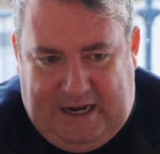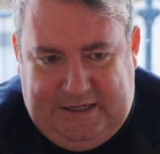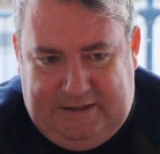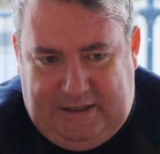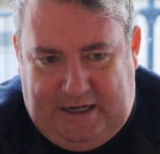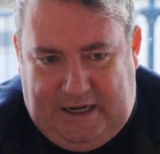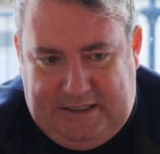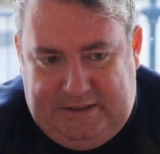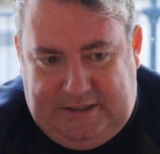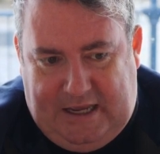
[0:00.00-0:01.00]

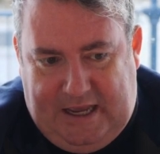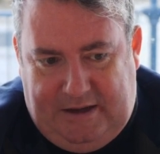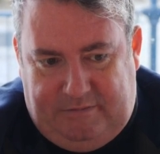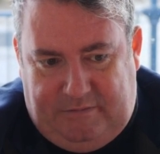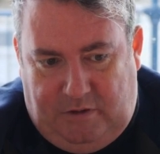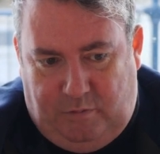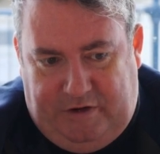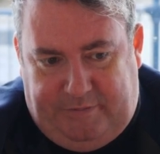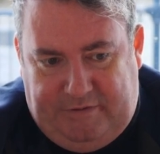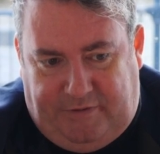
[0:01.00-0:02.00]
And
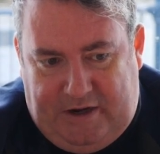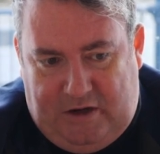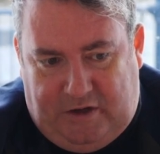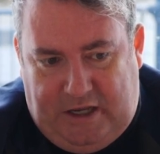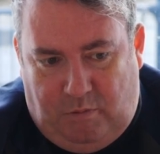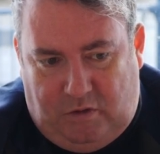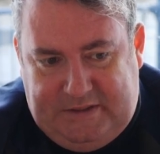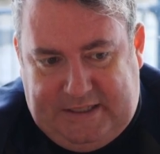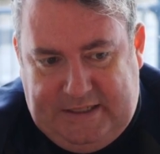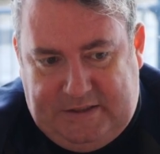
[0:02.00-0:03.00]
we've been very lucky in one
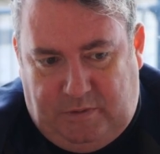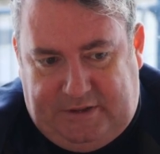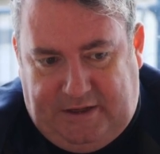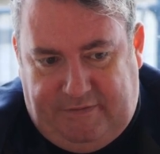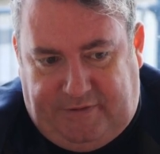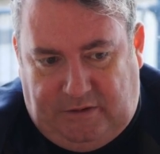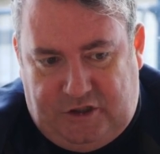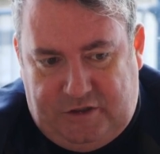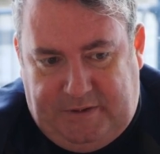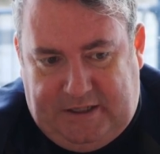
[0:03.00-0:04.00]
sense with the gift
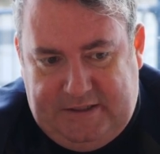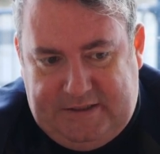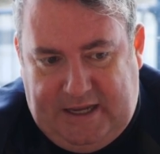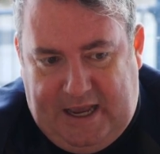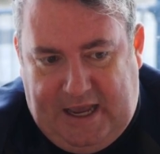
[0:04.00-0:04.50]
vouchers because